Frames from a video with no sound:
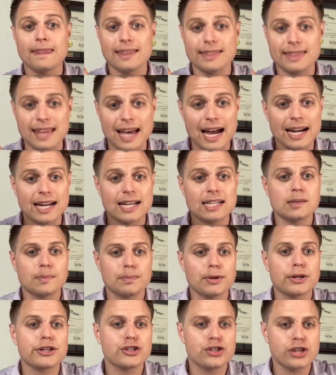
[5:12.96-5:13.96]
That is
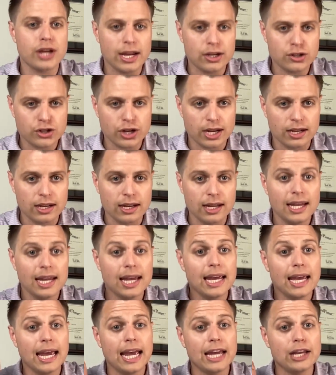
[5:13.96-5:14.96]
appreciation.
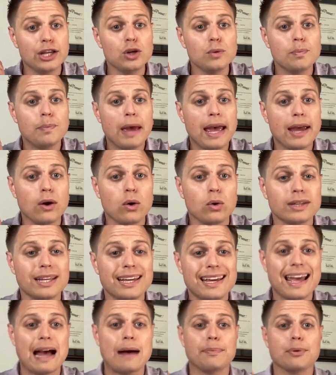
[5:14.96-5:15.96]
And you pay only
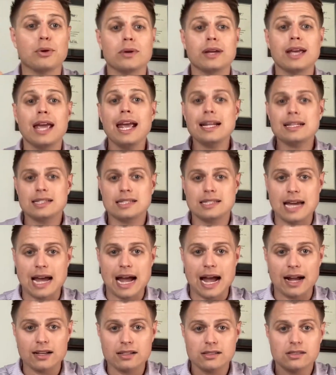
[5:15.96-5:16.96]
capital gains
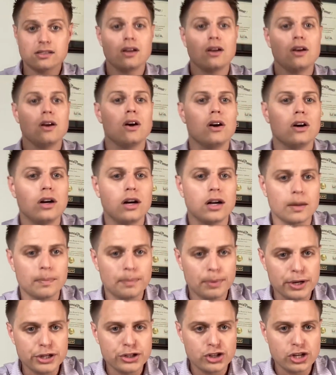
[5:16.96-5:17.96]
tax on
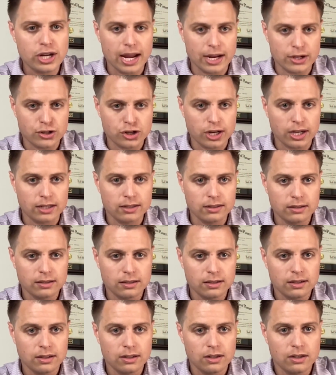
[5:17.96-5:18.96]
appreciation,
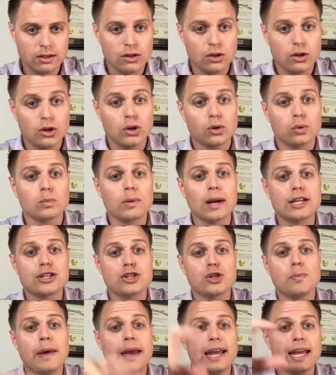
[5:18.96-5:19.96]
whereas
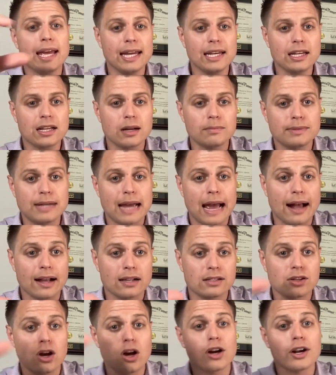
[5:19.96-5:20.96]
you pay income
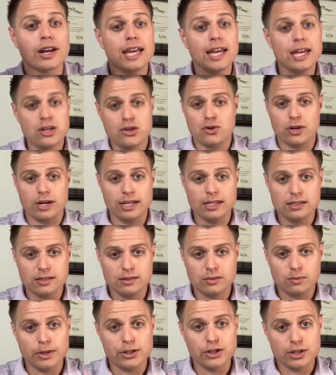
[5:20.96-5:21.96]
tax on interest,
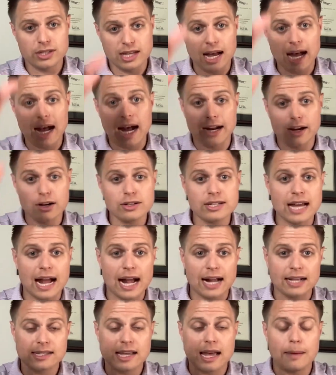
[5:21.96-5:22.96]
which is a higher
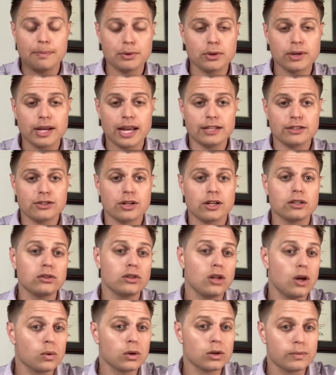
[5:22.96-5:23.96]
tax. Capital gains are at a
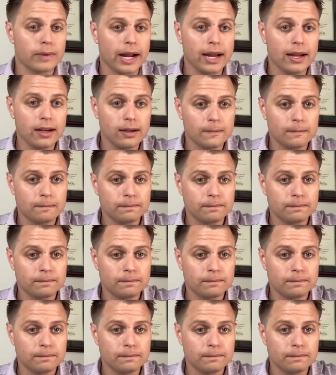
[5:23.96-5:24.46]
lower rate.